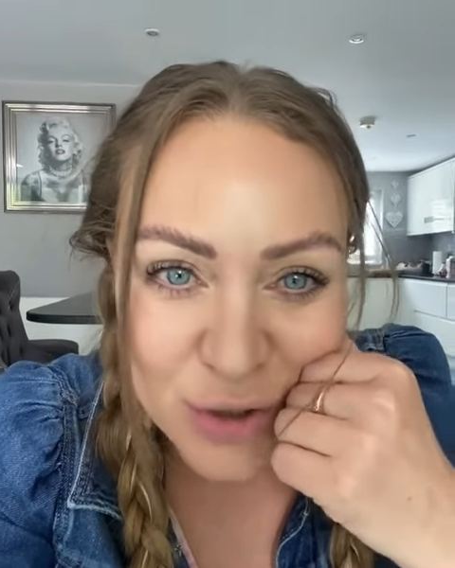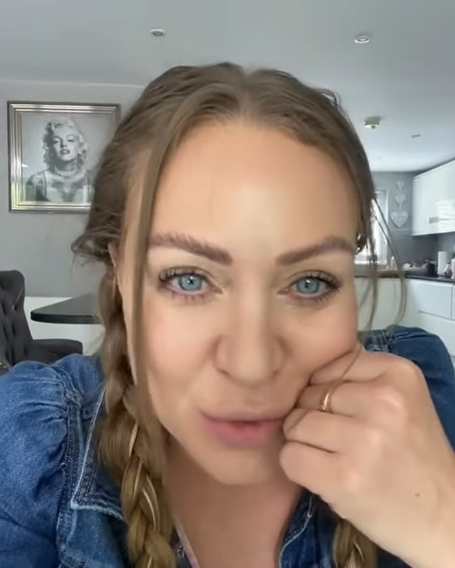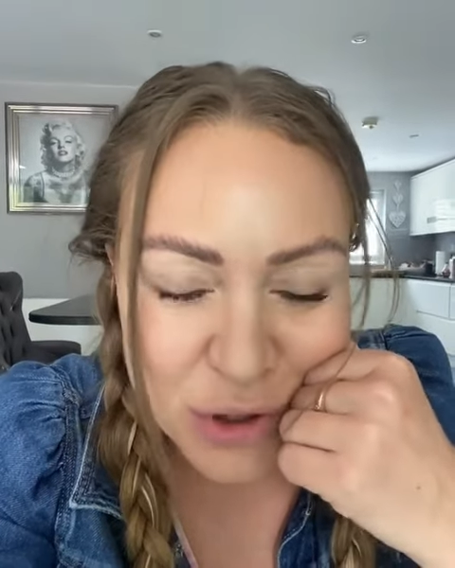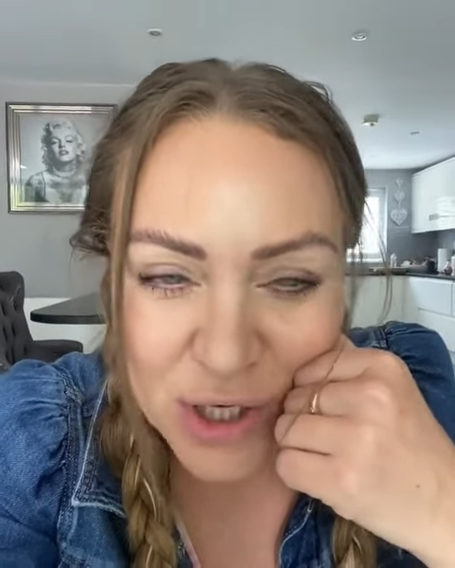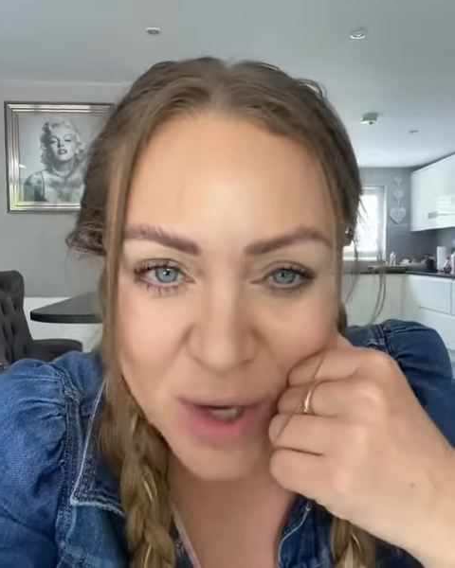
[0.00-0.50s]
Do
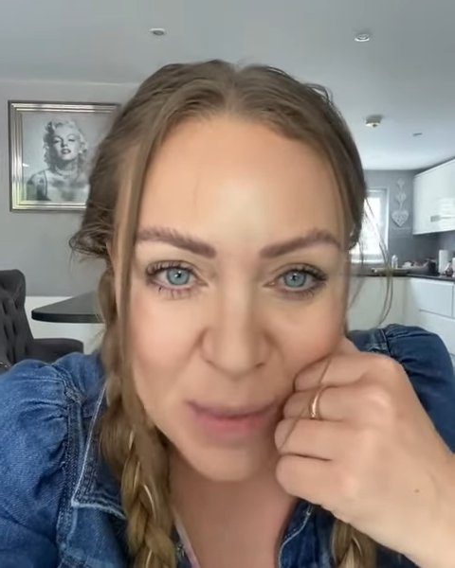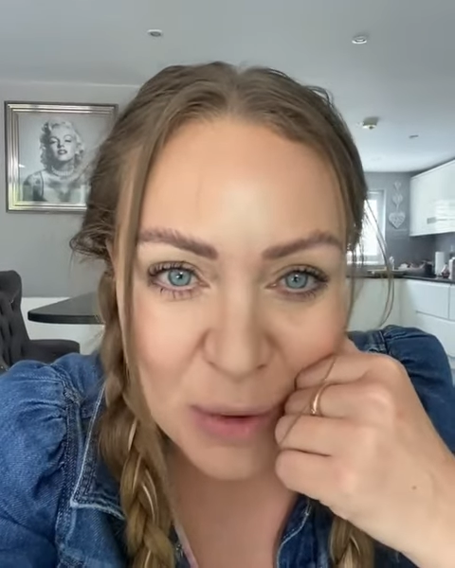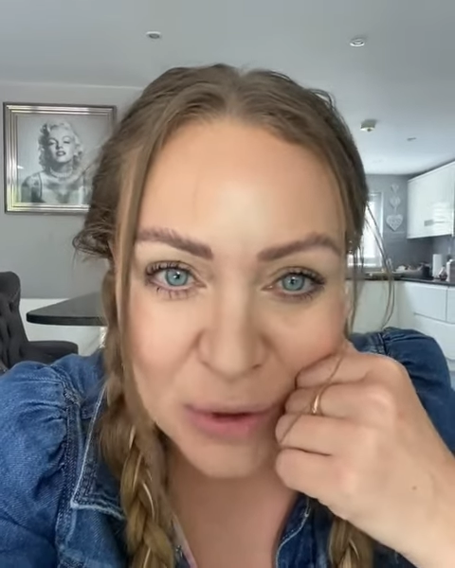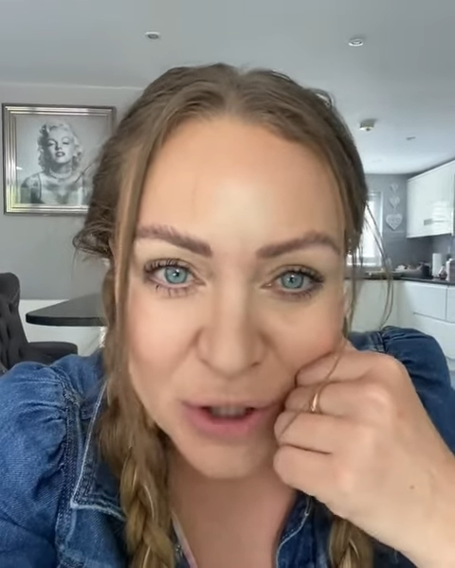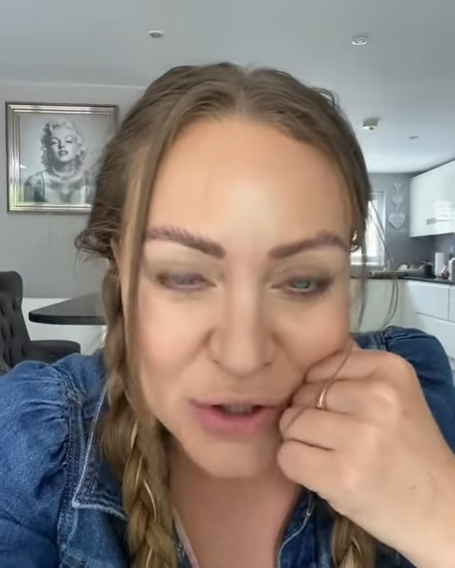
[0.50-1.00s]
you know what,
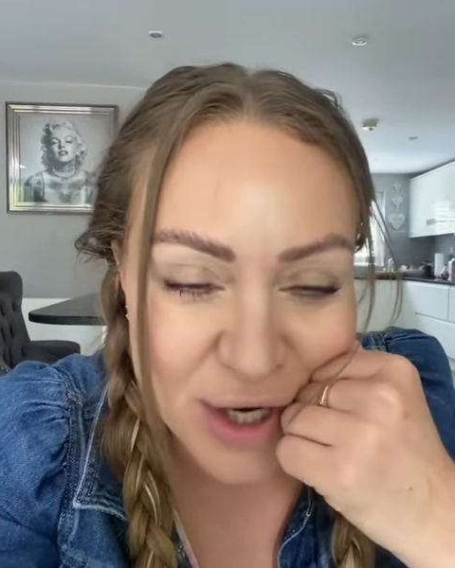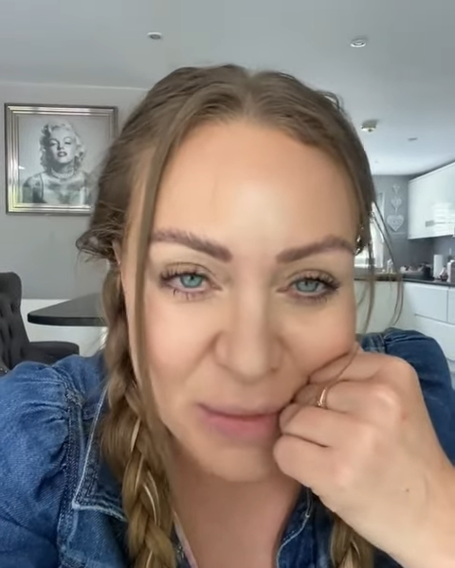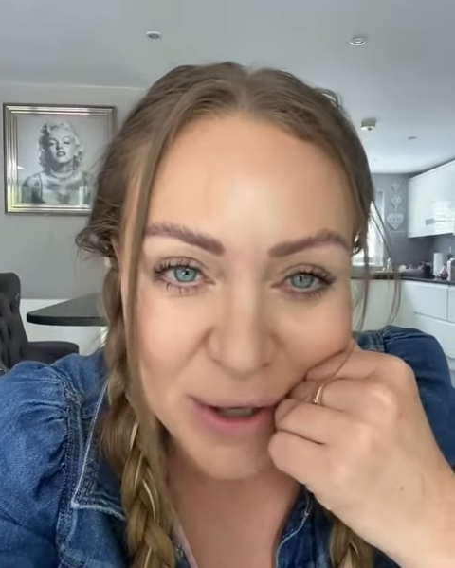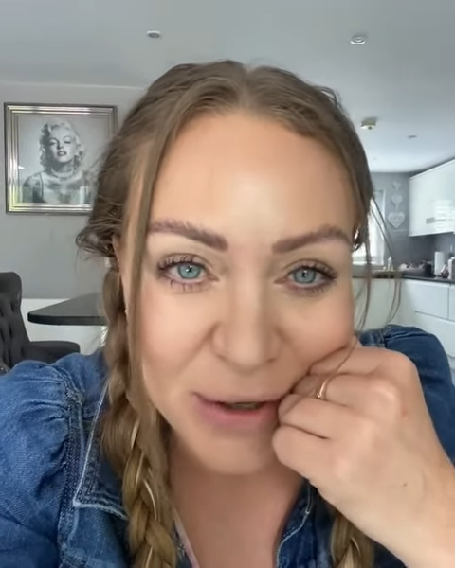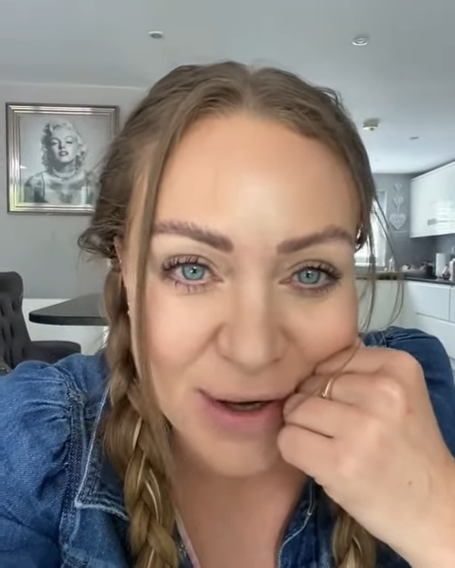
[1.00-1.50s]
typo or no
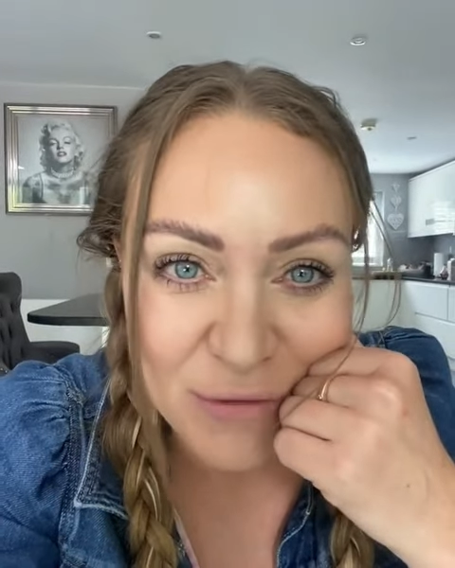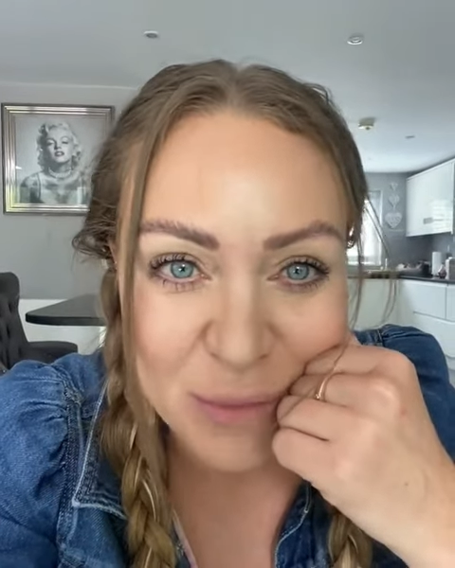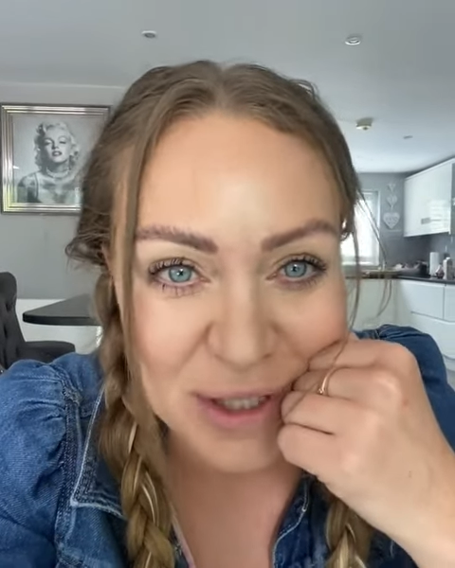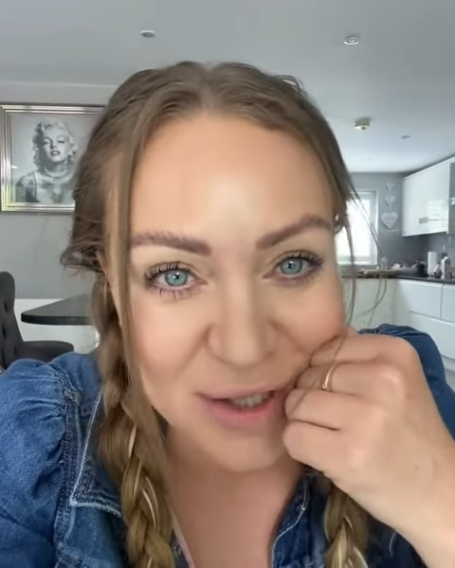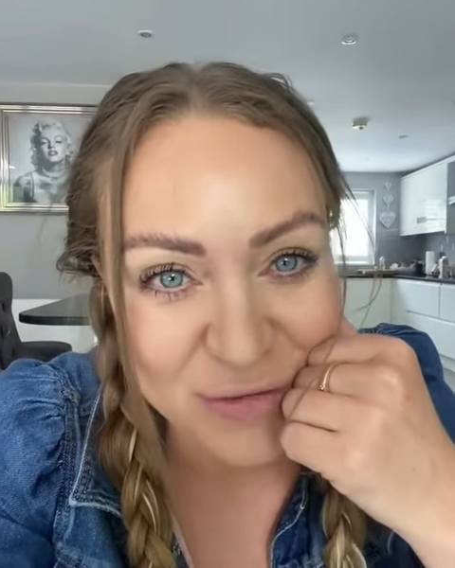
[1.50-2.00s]
typo?
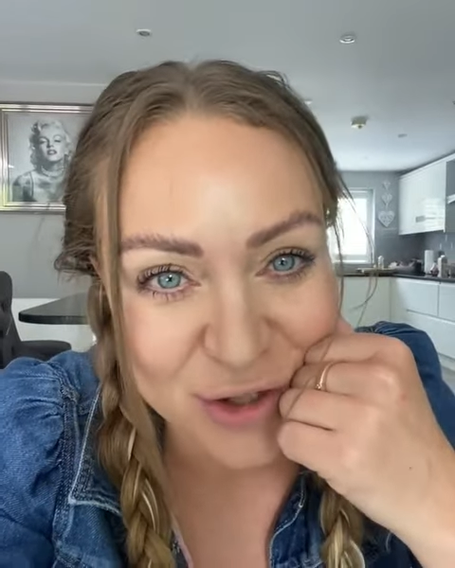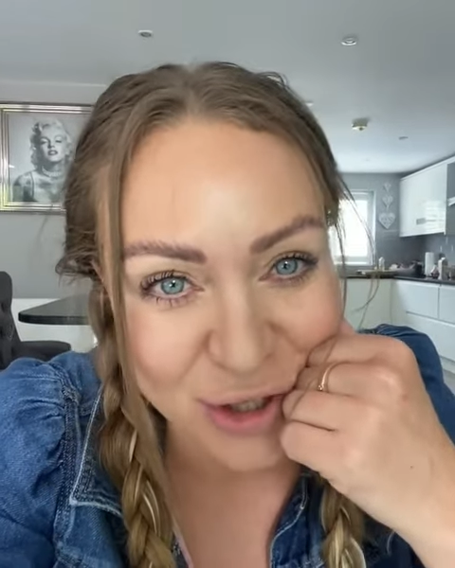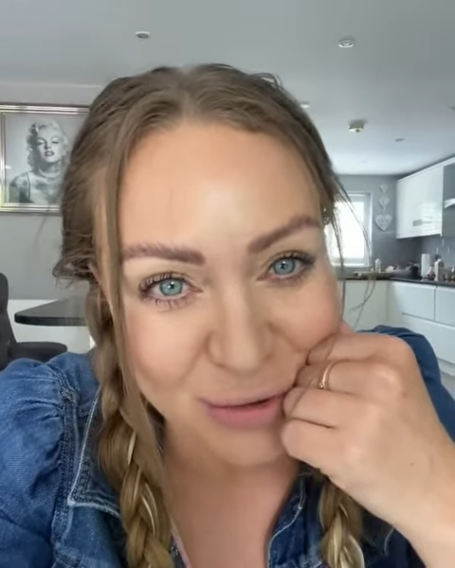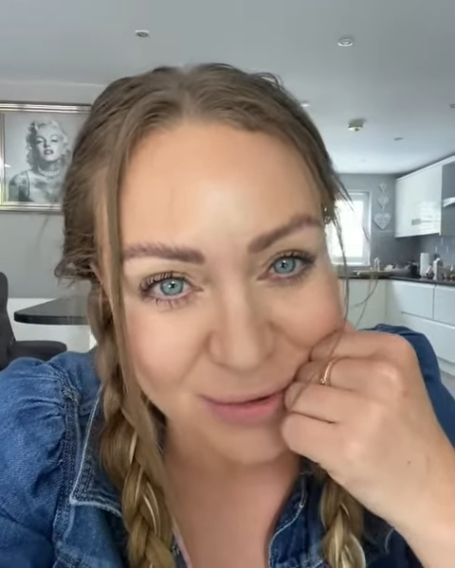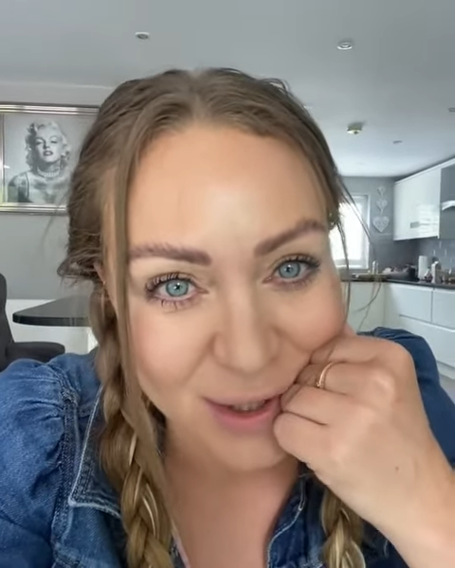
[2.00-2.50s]
Everybody
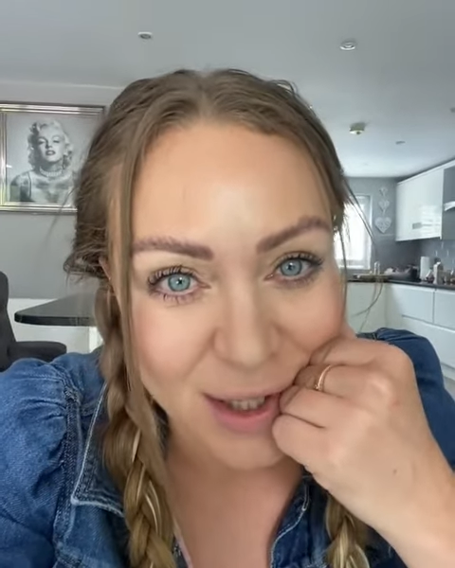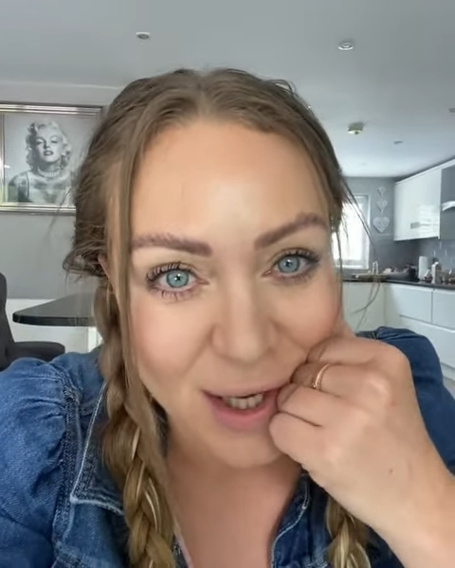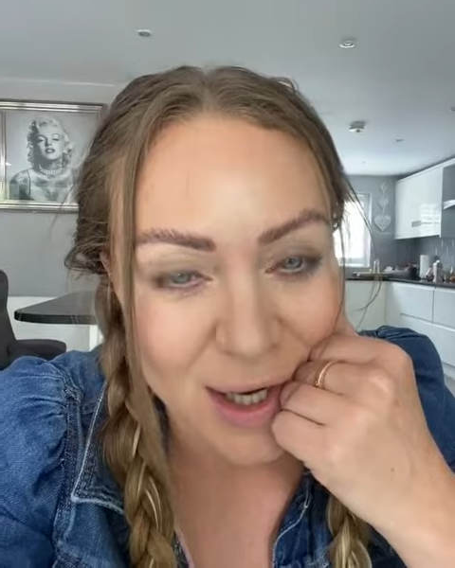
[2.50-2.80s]
loves you.